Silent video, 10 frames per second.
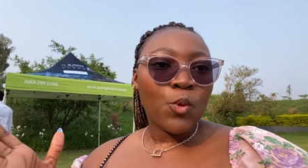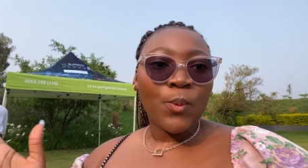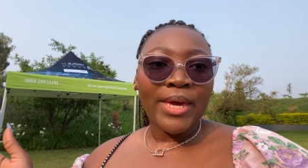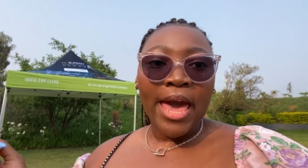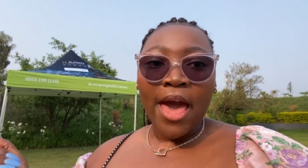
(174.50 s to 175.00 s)

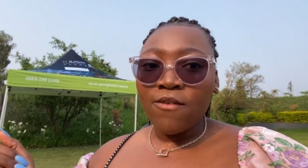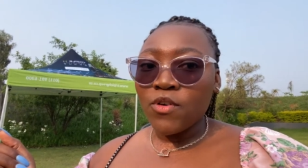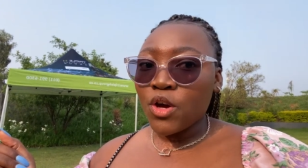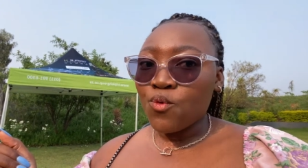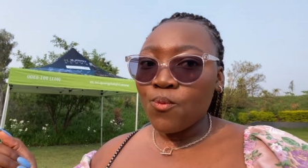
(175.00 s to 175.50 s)
we have
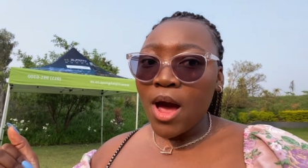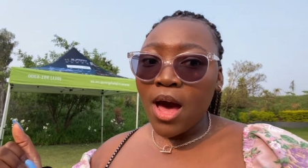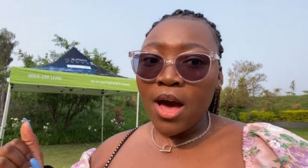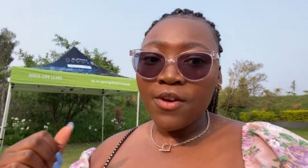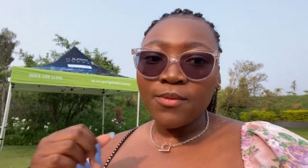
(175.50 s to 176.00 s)

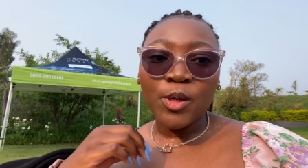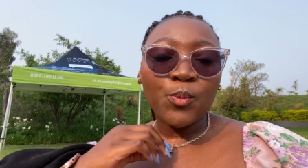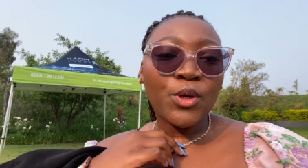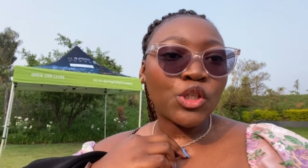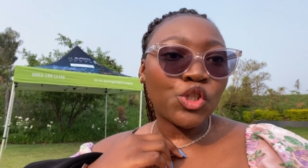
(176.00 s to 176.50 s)
arrived but
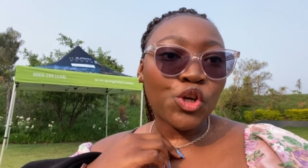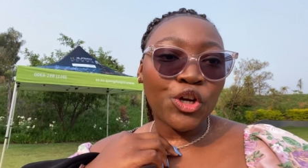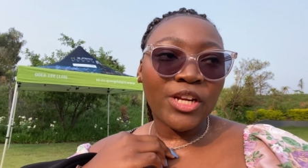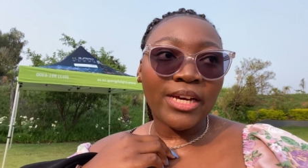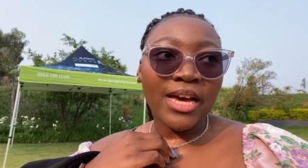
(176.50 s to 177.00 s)
we are so
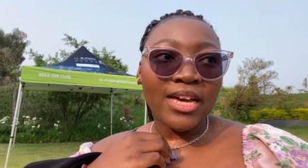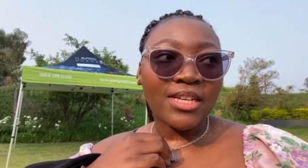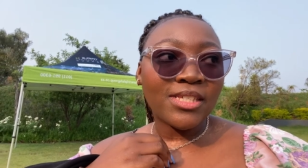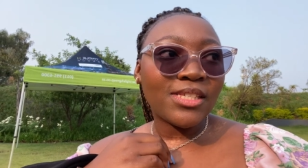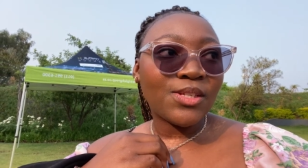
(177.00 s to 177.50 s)
early
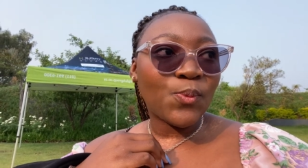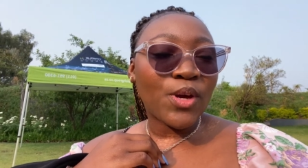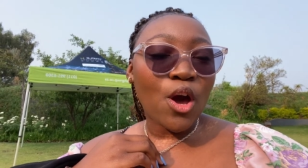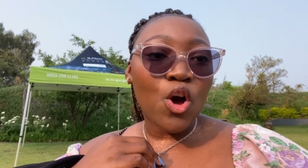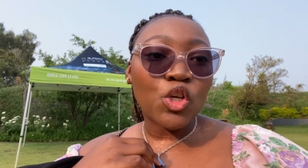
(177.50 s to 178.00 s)
guys we
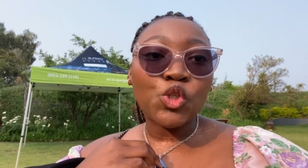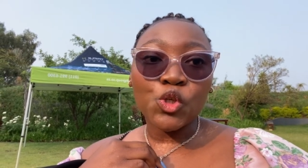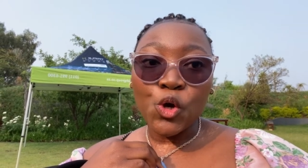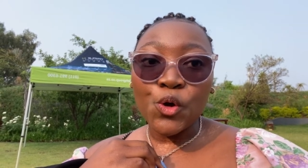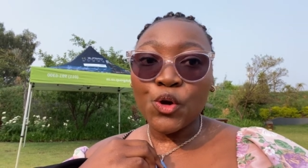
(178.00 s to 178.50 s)
are so
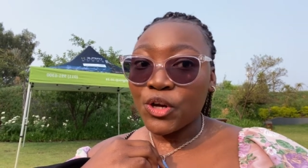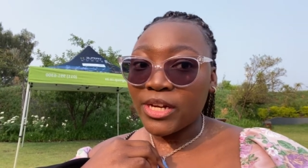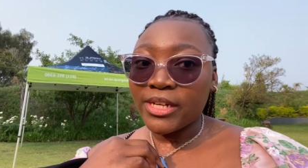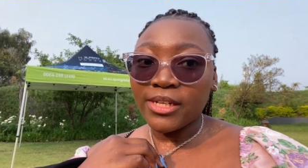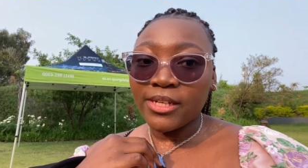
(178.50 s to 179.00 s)

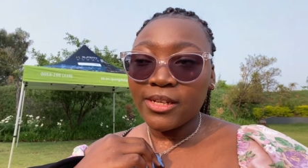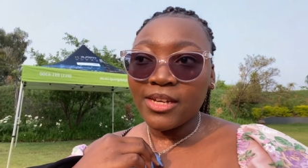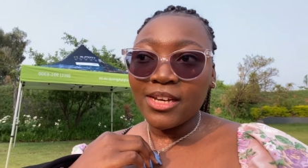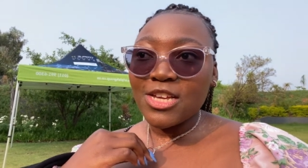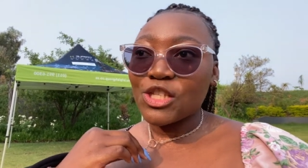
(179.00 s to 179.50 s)
early
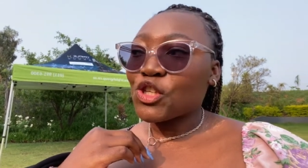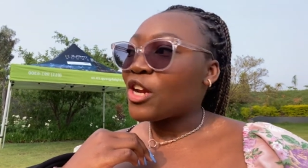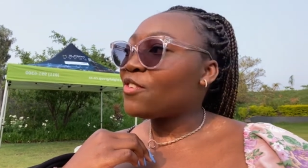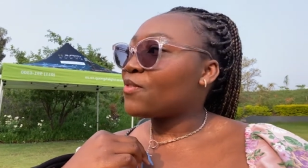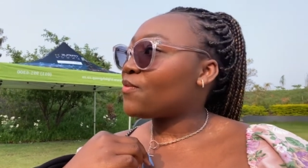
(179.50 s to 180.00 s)
it's not
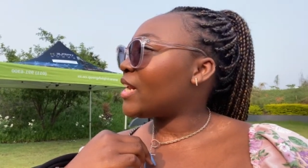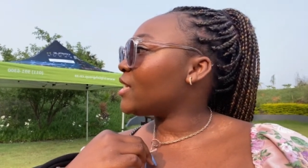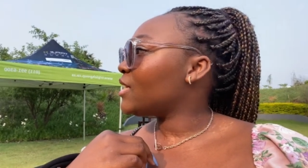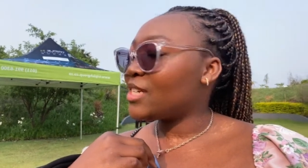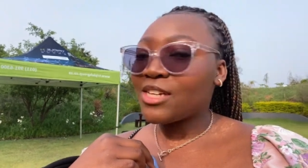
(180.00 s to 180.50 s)
even
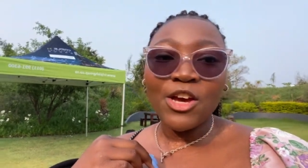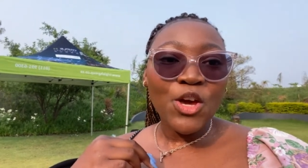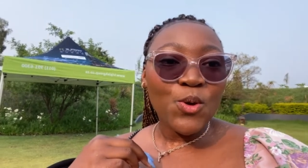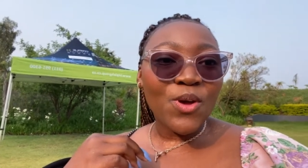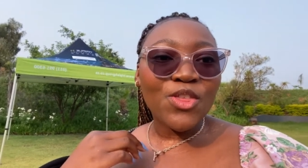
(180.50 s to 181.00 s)
funny
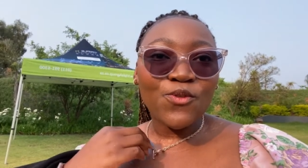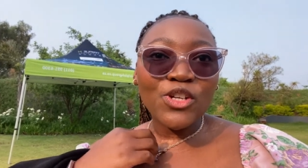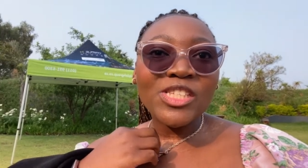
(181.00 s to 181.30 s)
we are the first